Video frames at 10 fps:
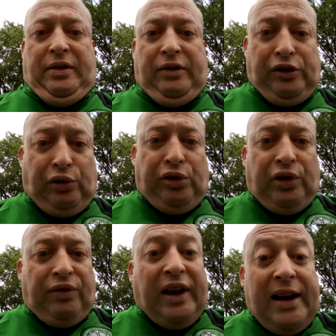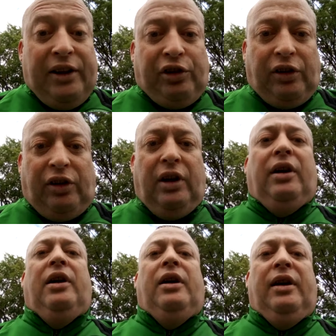the daughter of the legend,
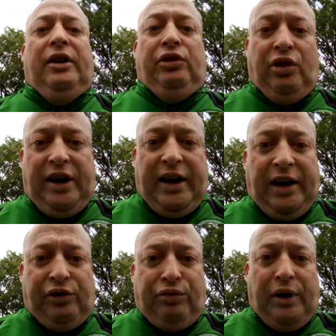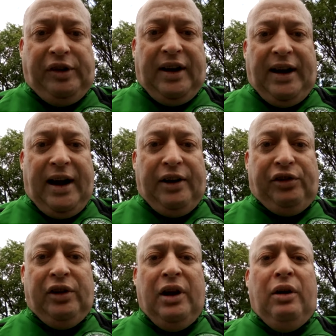Johnny Cash, Roseanne Cash,